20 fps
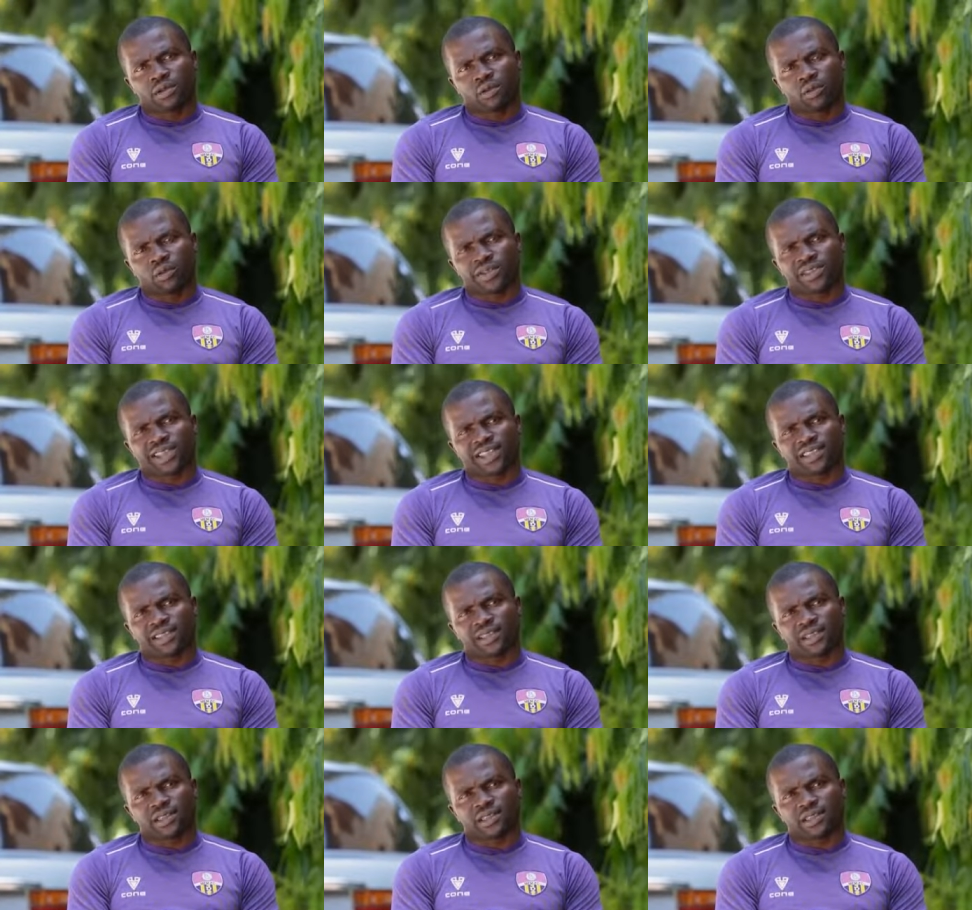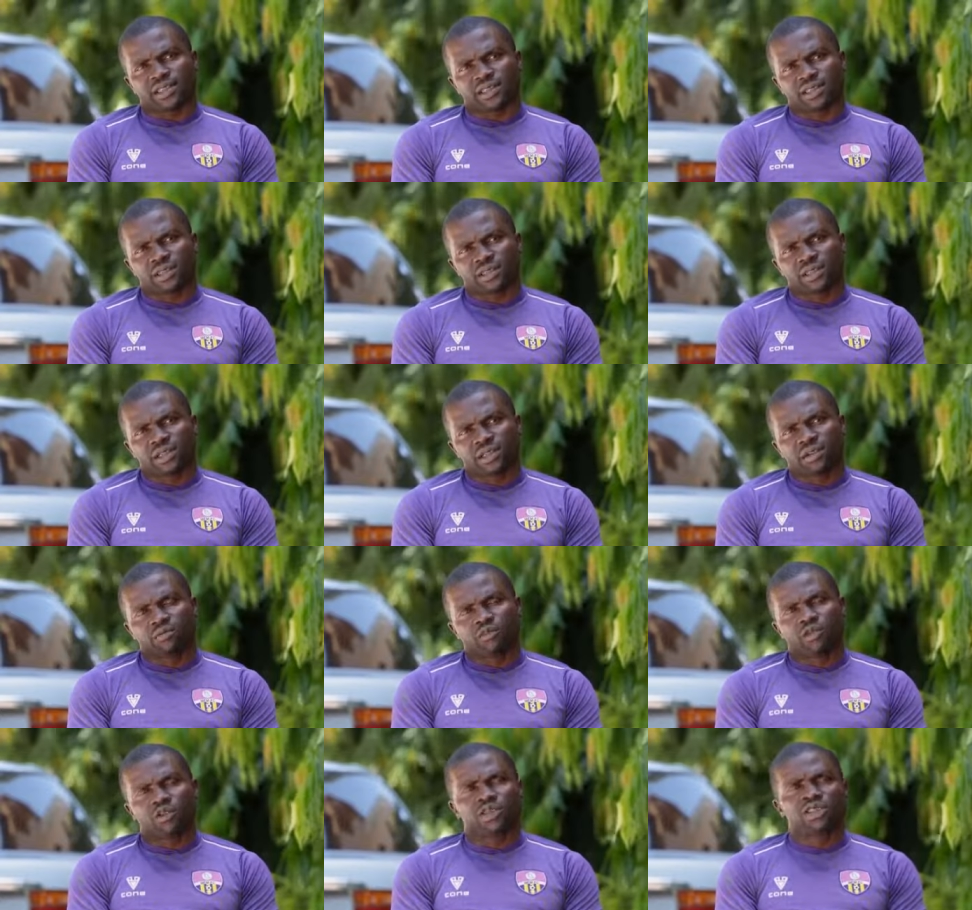with 38.
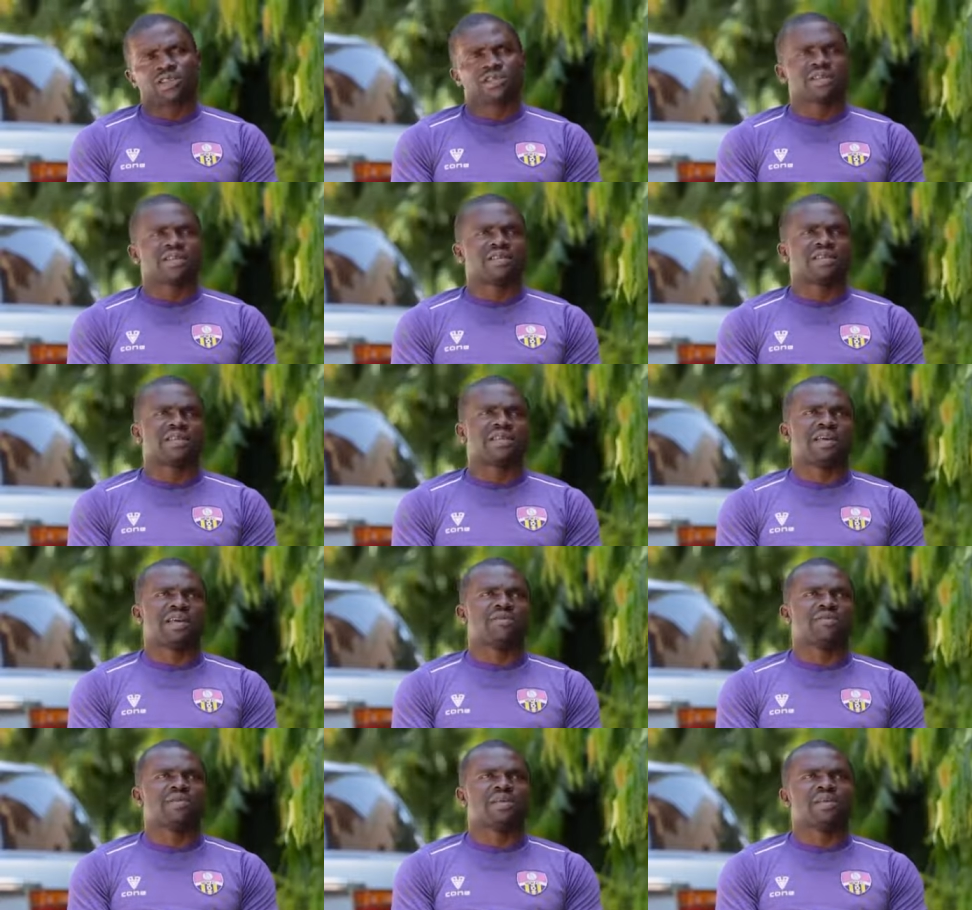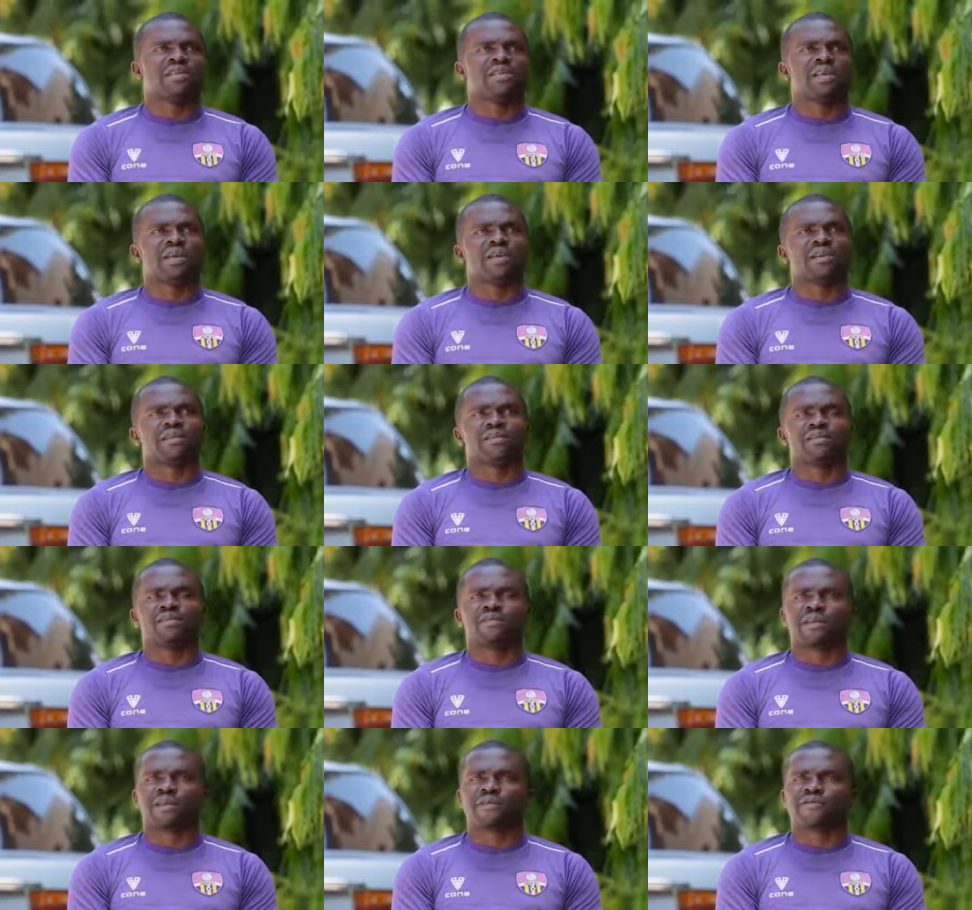But this season has been uh,
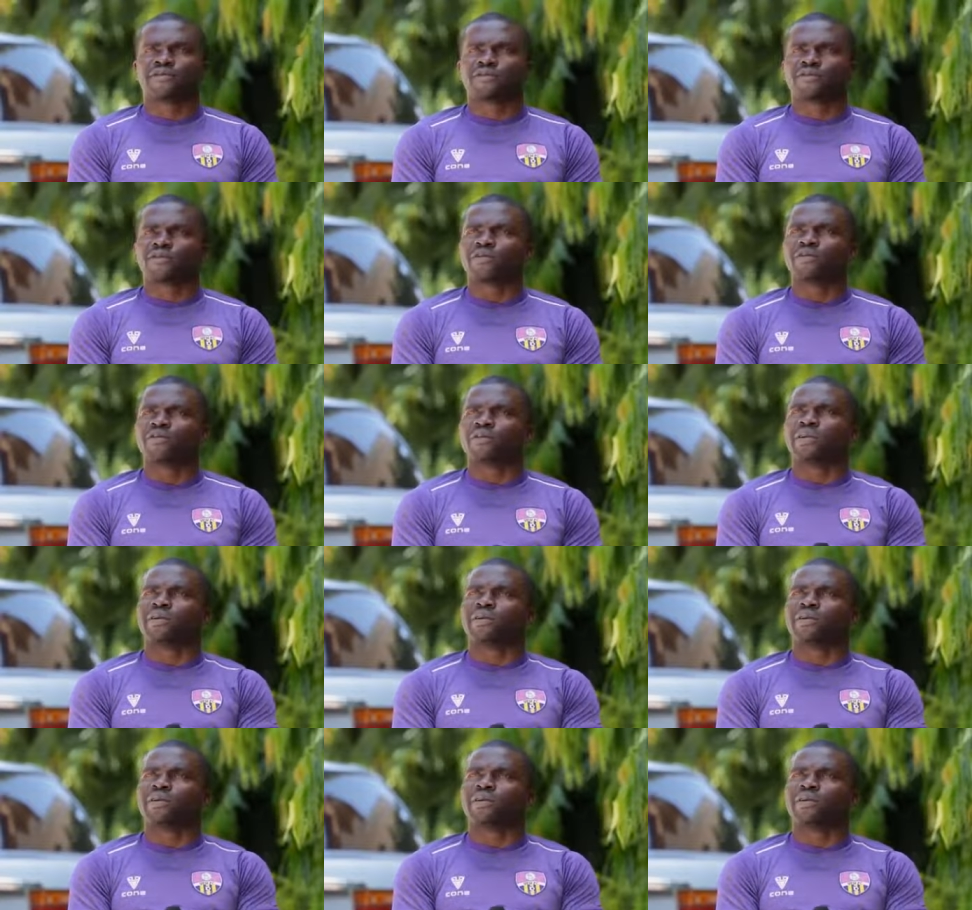grateful.